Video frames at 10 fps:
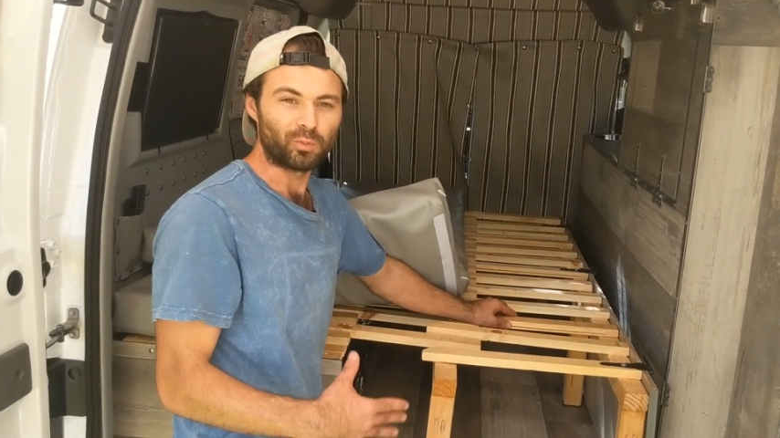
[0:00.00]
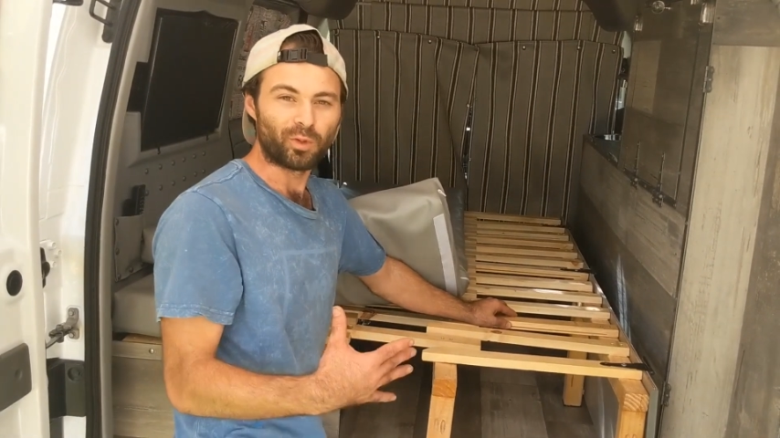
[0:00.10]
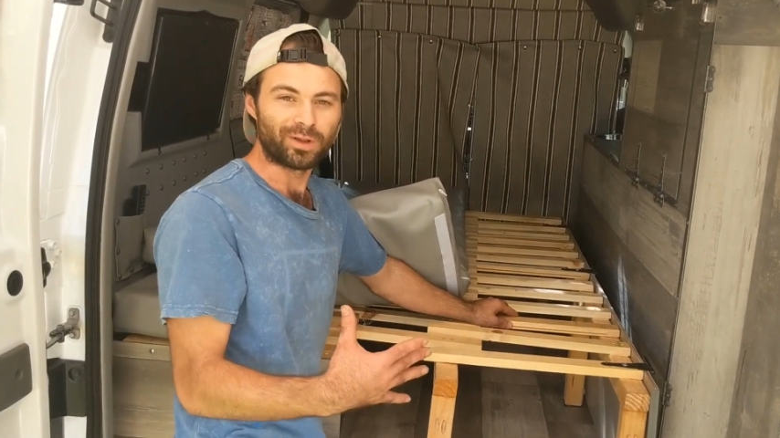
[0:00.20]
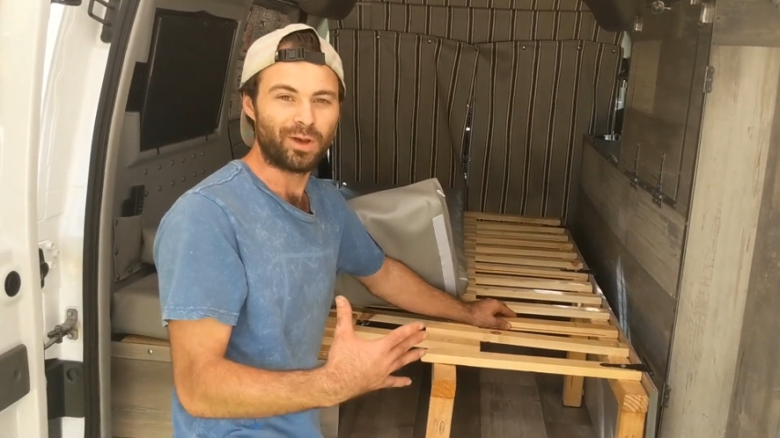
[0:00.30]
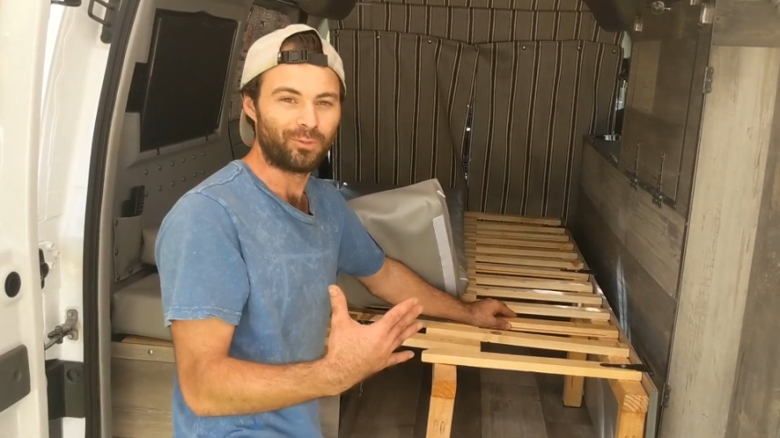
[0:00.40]

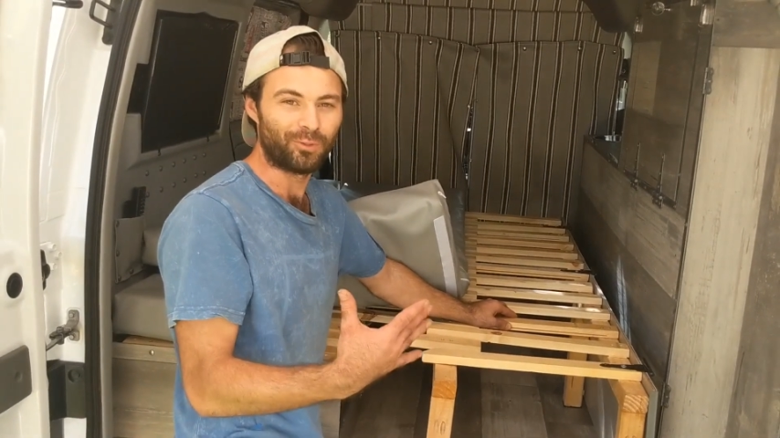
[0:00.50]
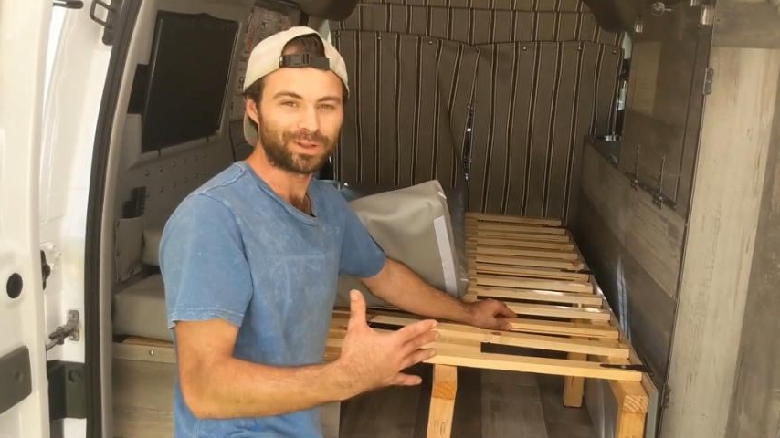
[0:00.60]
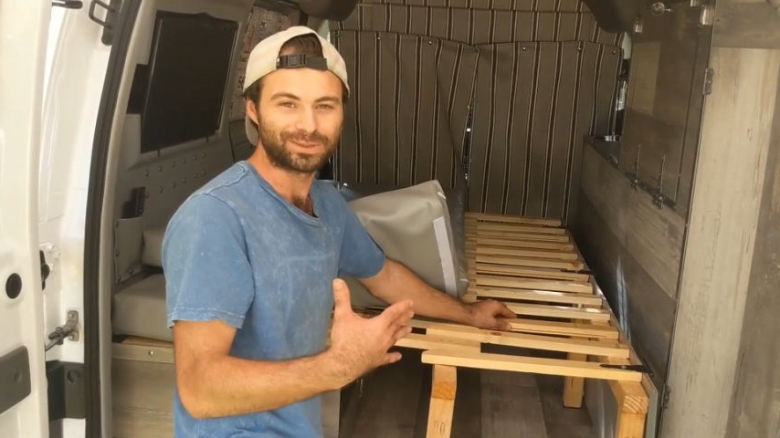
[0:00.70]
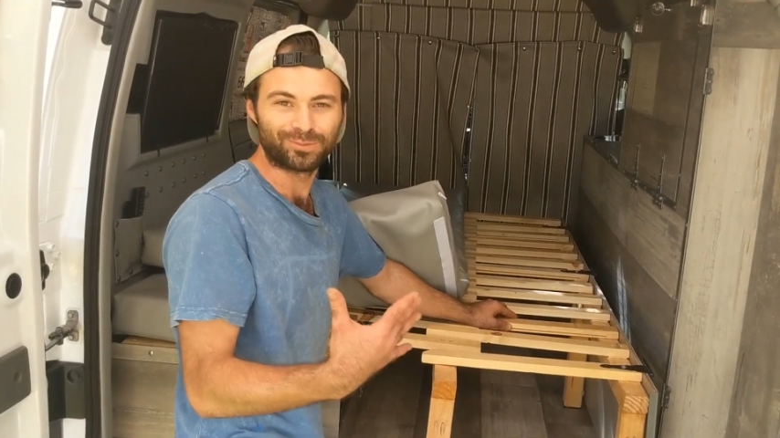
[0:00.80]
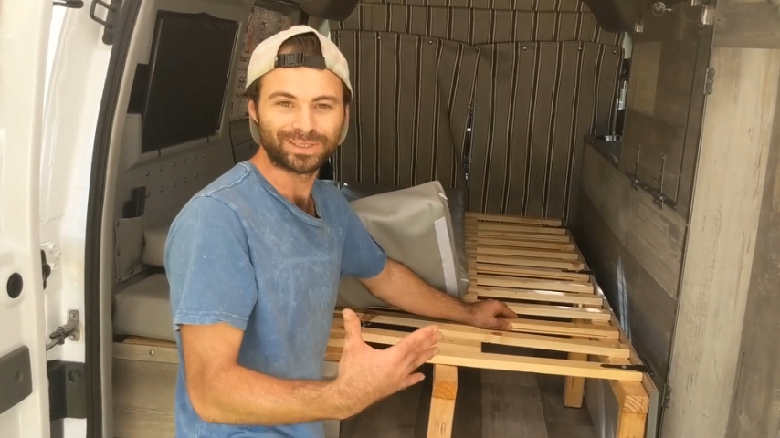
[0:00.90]

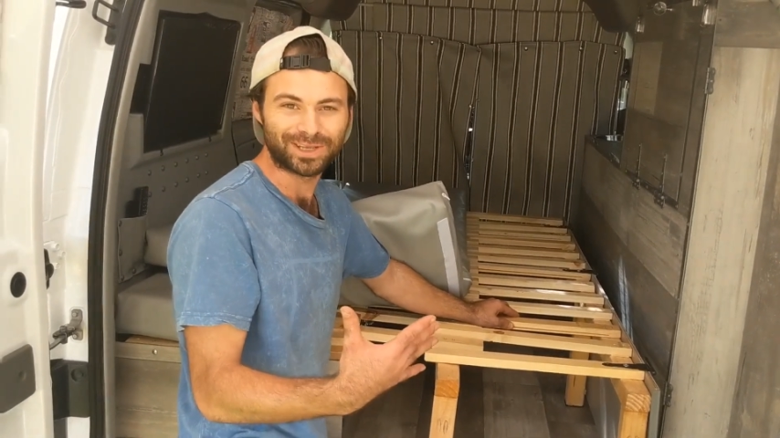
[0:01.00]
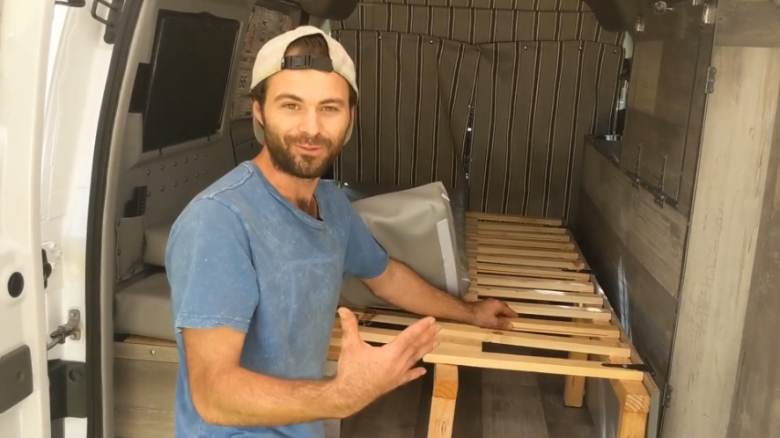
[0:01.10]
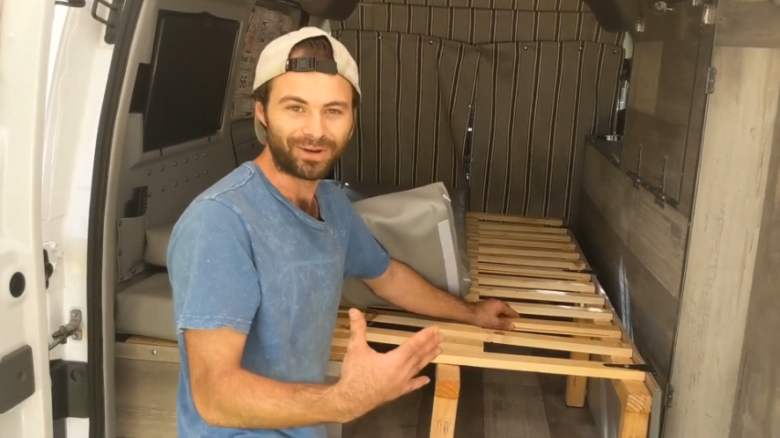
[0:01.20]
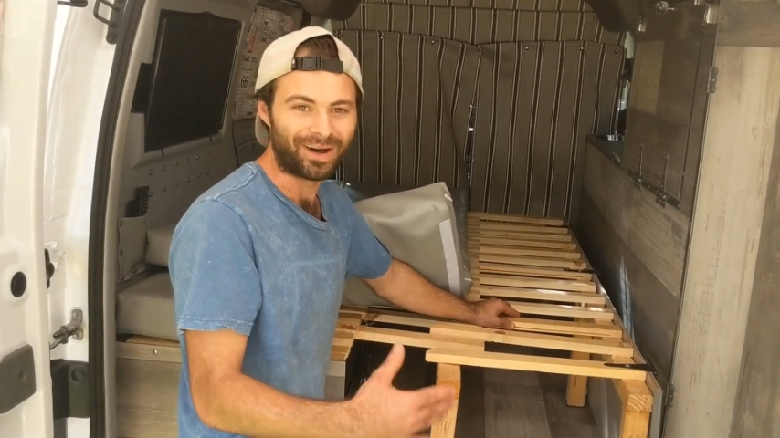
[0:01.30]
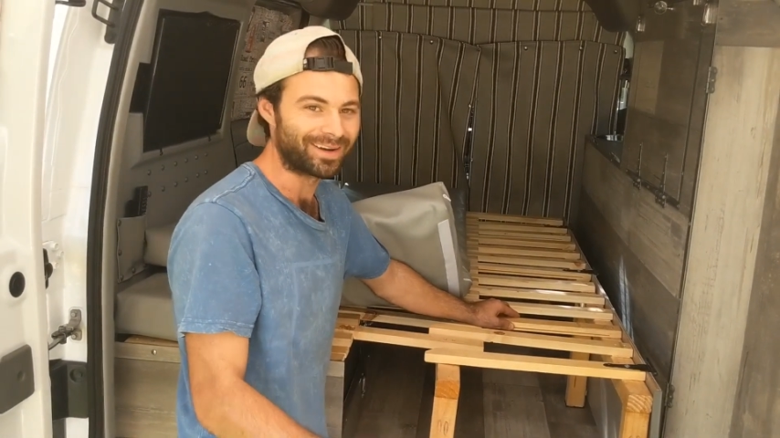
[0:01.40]
what's
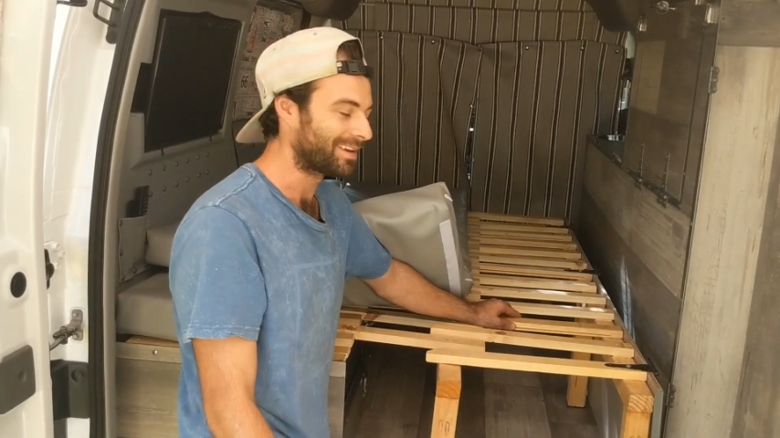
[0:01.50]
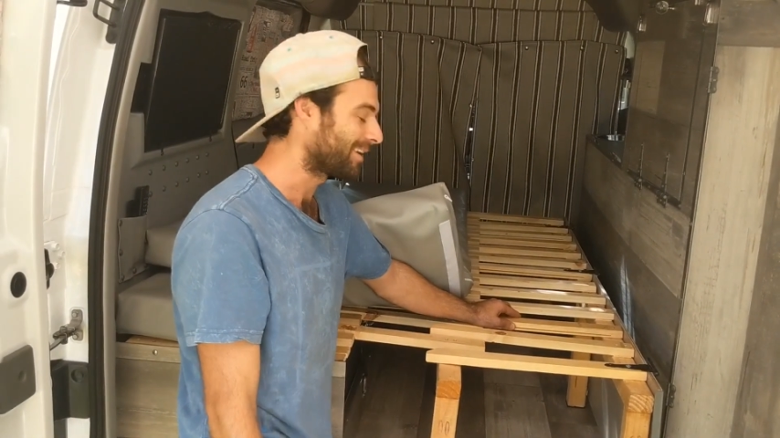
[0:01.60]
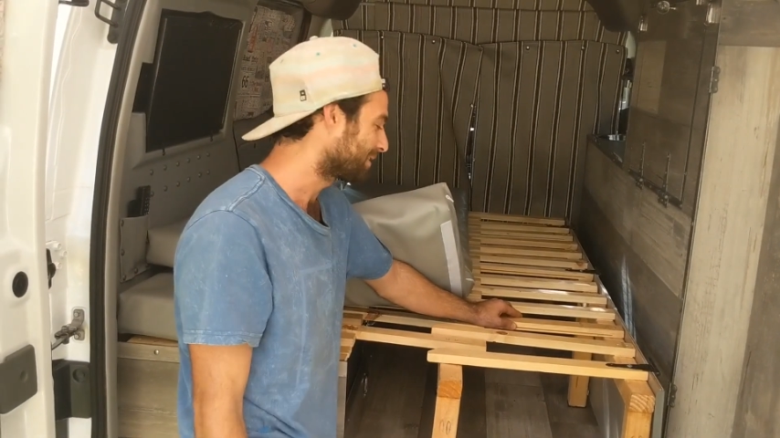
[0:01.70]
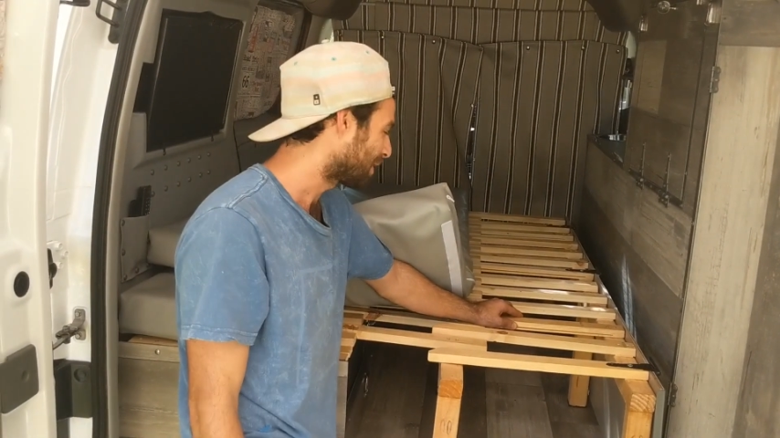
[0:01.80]
going on here?